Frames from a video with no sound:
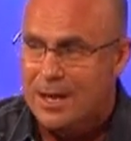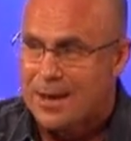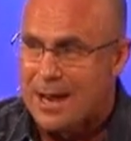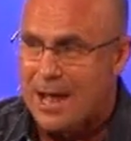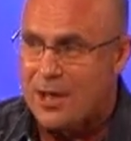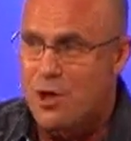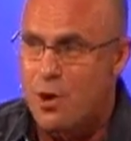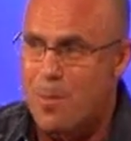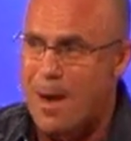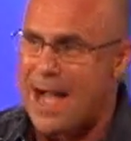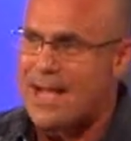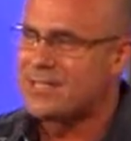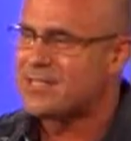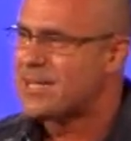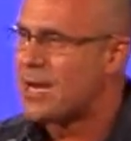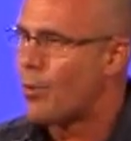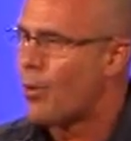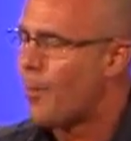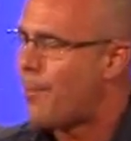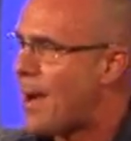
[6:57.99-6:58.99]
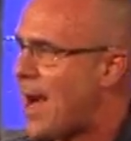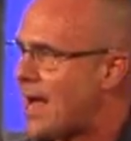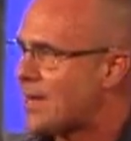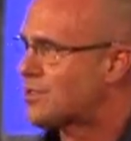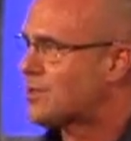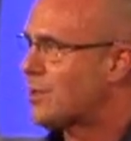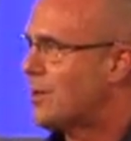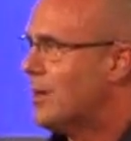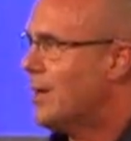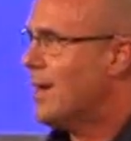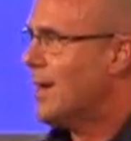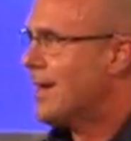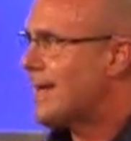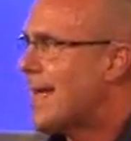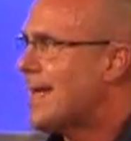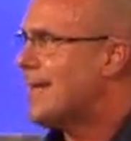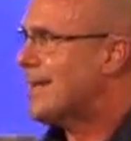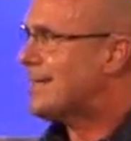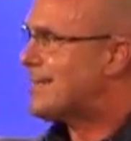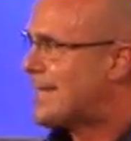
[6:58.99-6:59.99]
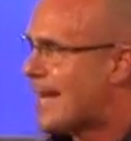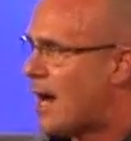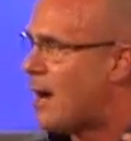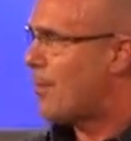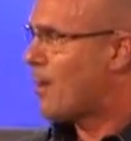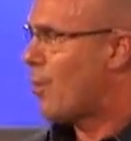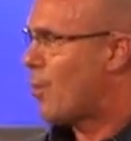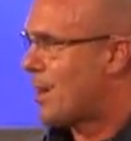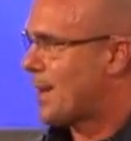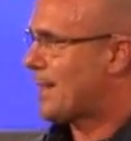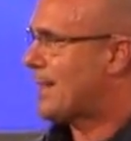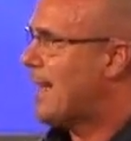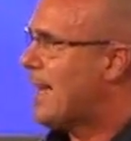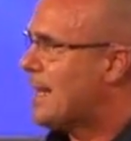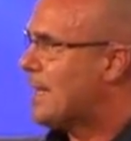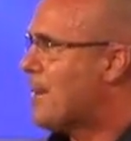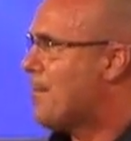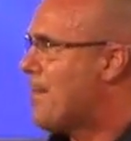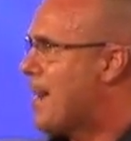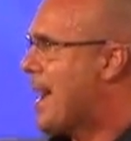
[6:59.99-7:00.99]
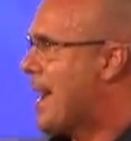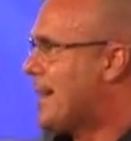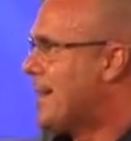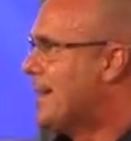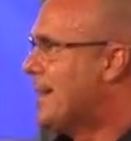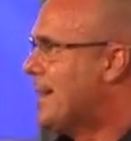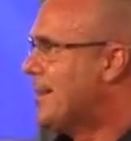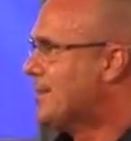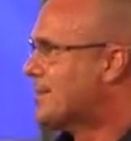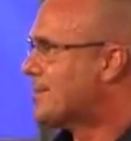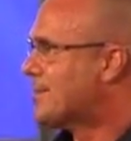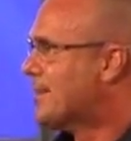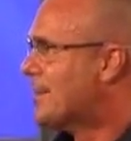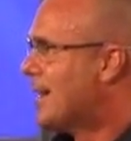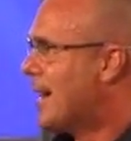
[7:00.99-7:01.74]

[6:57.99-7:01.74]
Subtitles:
Now you might say, well, Pastor, can you tell me what a kingdom man is?